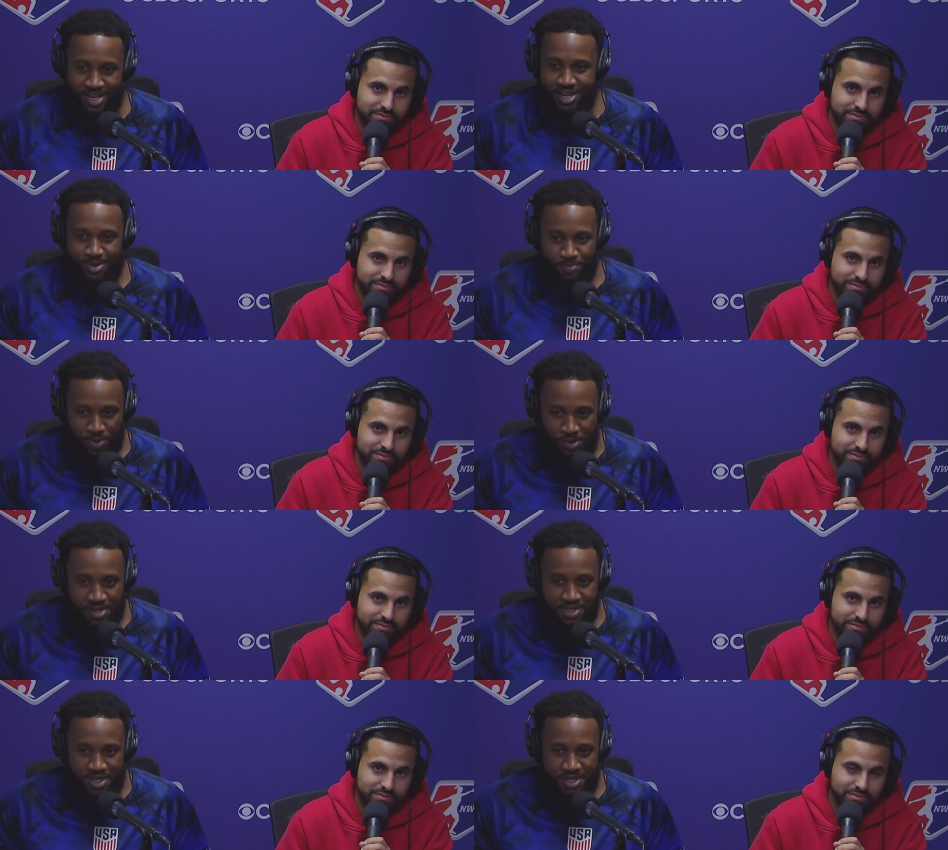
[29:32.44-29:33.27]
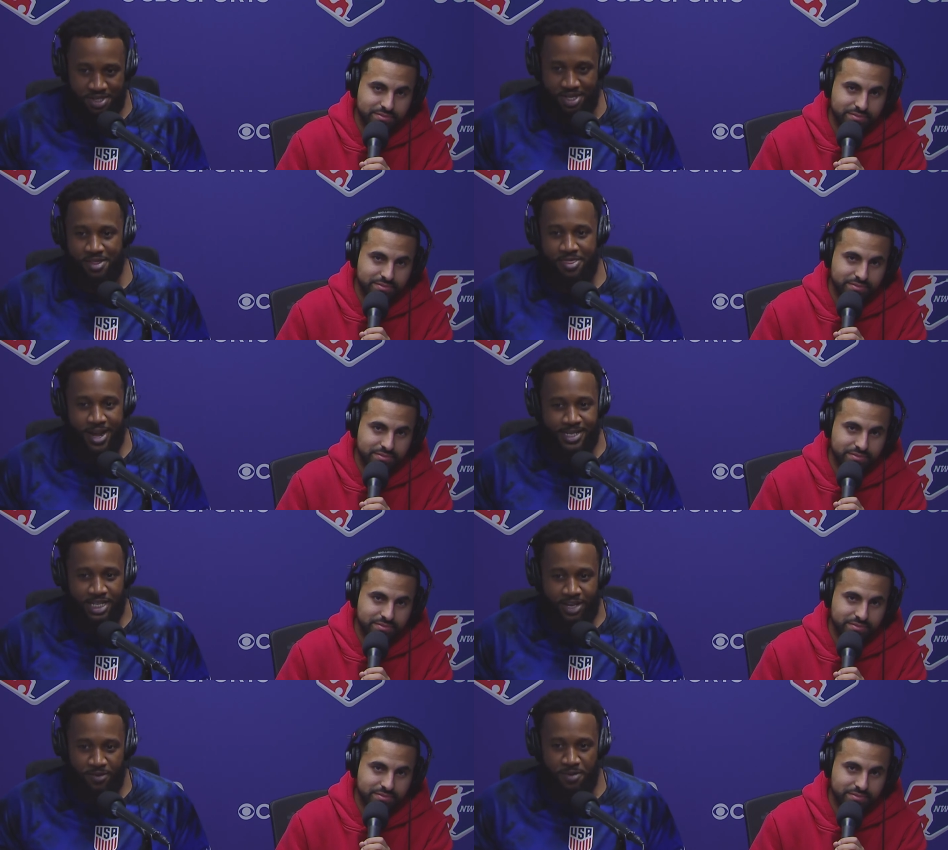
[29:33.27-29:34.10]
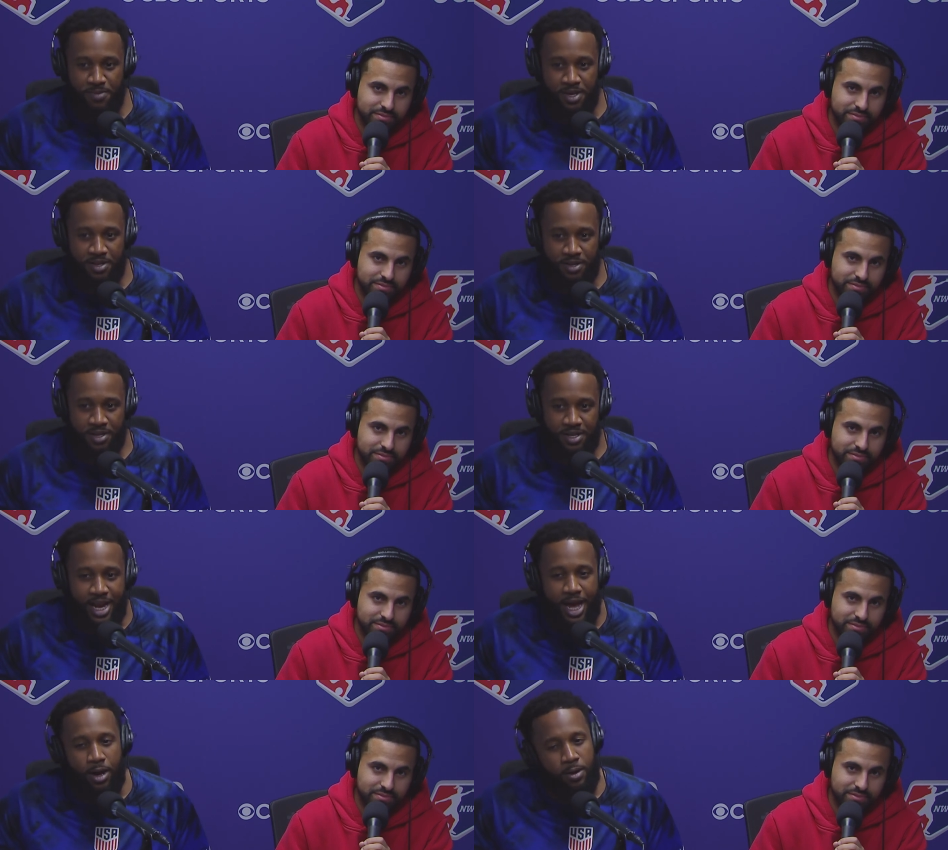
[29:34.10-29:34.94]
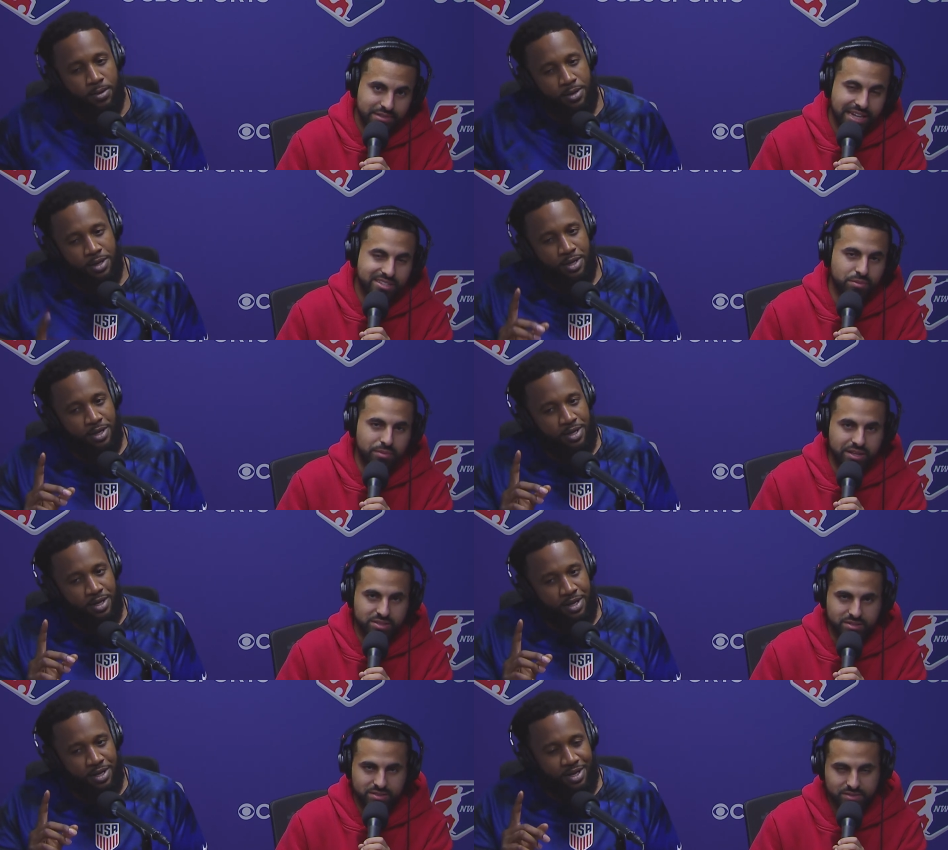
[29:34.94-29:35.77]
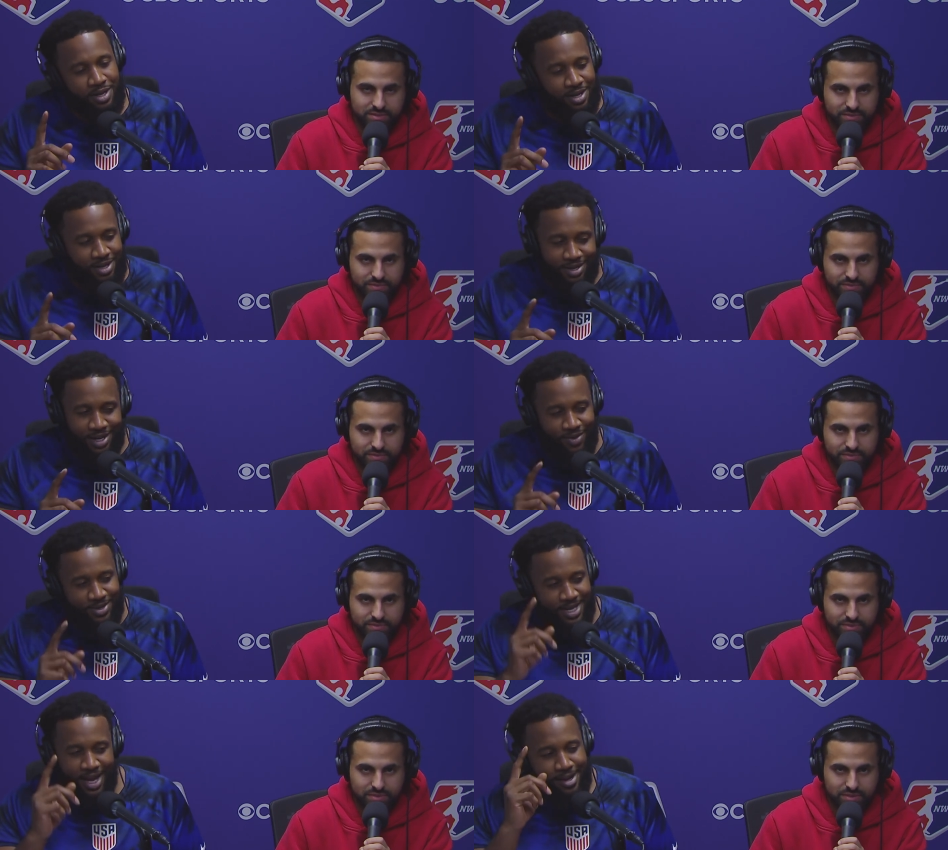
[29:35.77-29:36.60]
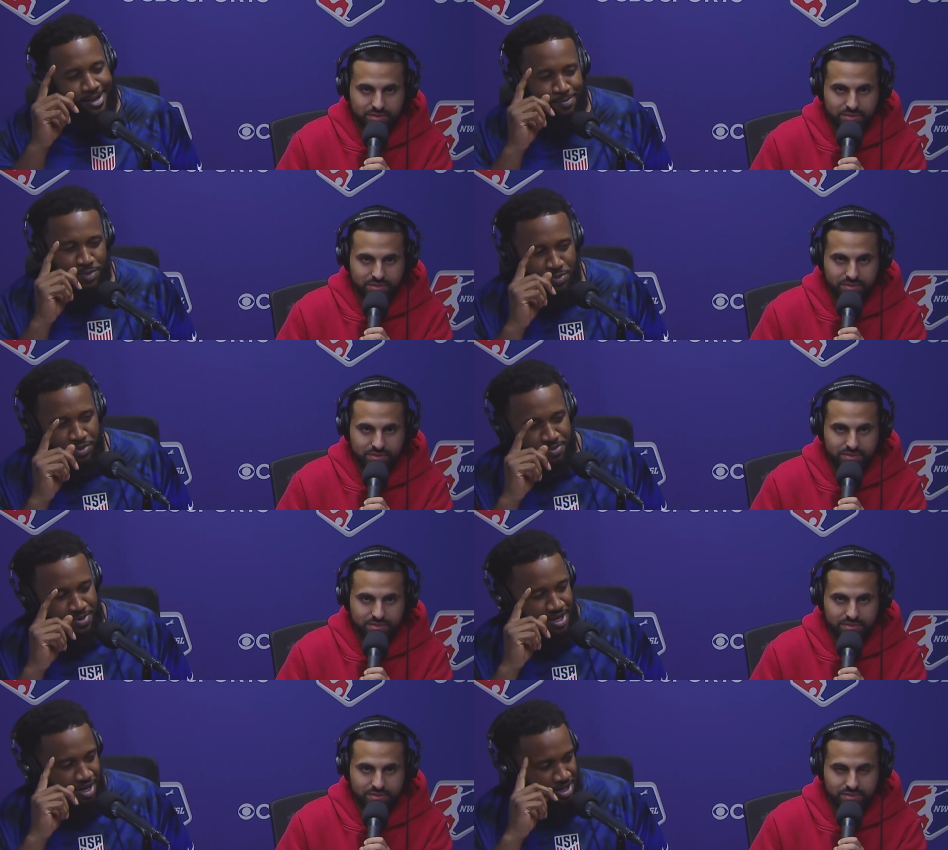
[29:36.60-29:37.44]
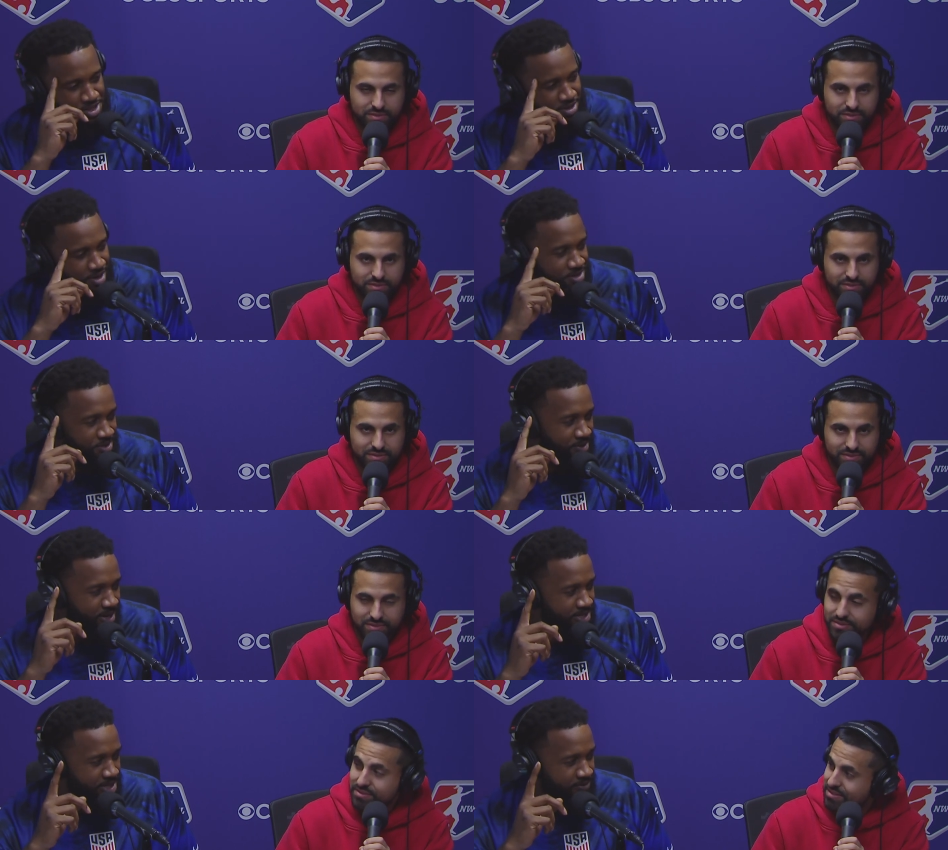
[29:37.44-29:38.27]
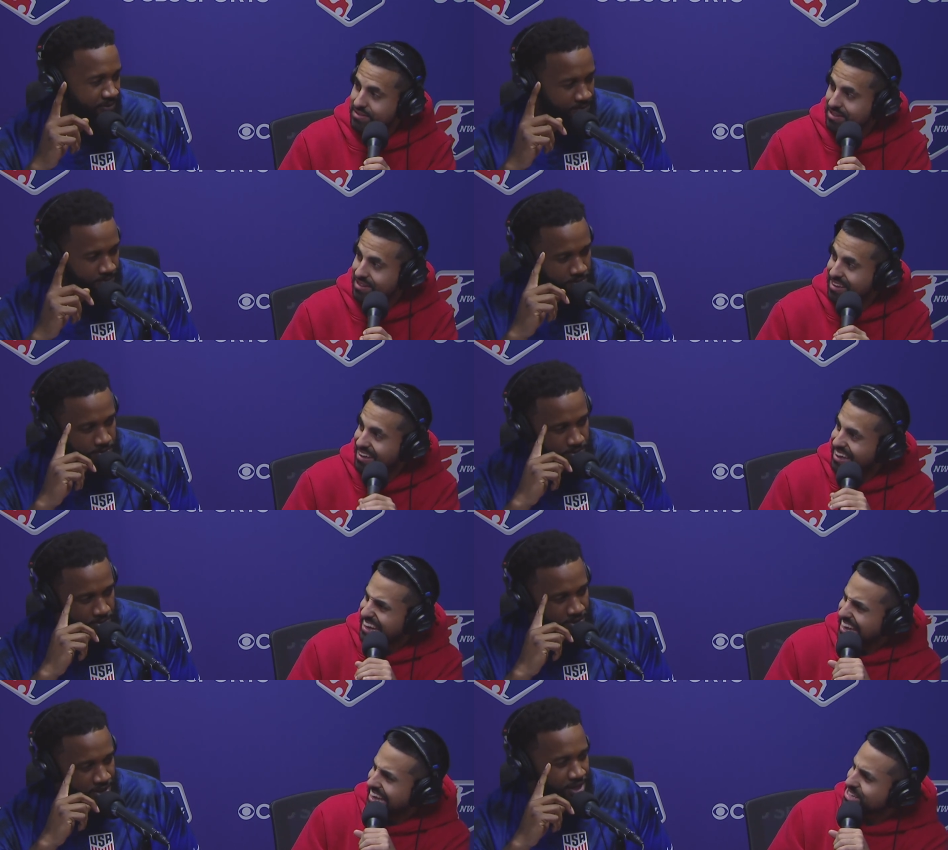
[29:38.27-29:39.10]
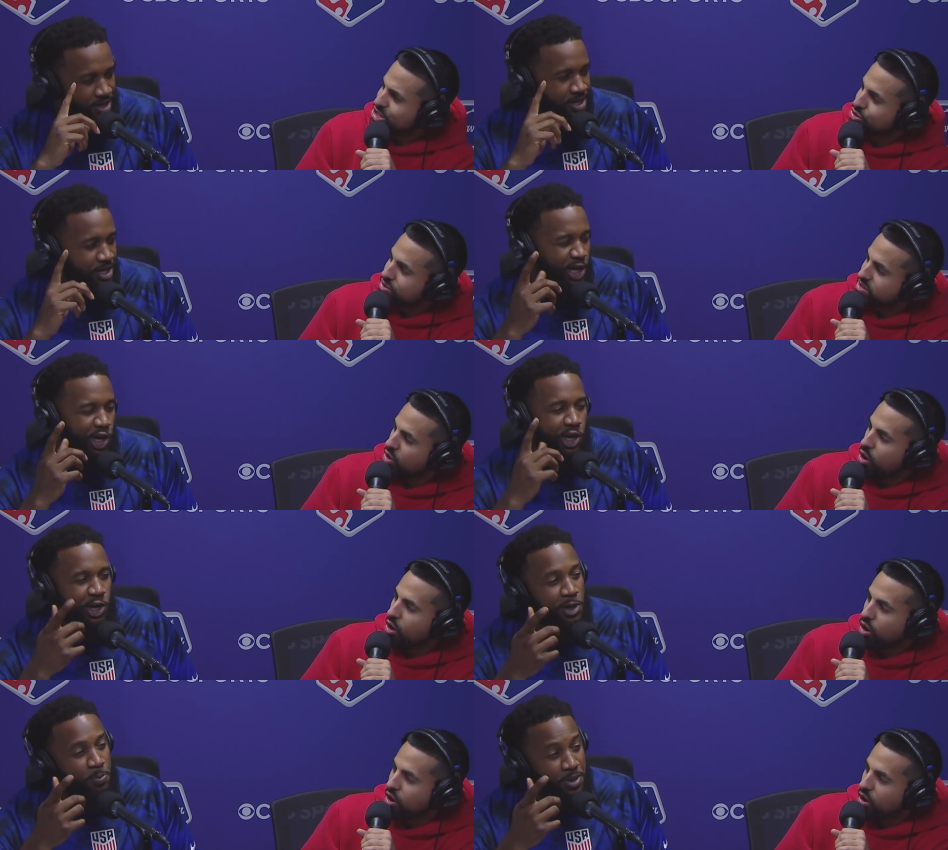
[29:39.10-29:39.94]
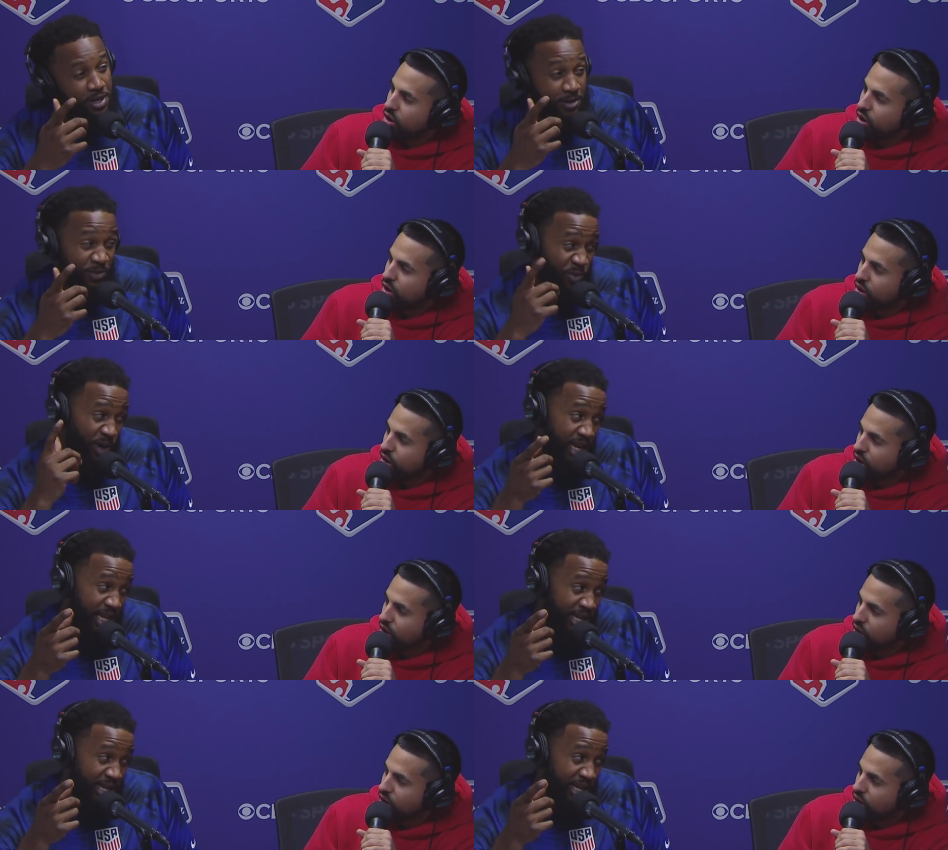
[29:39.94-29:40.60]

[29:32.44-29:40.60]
Speaker 1: and Pulisic a Thanksgiving meal. Now
Speaker 2: that's amazing.
Speaker 1: Now Italian people being in charge of Thanksgiving food, interest could oh. be really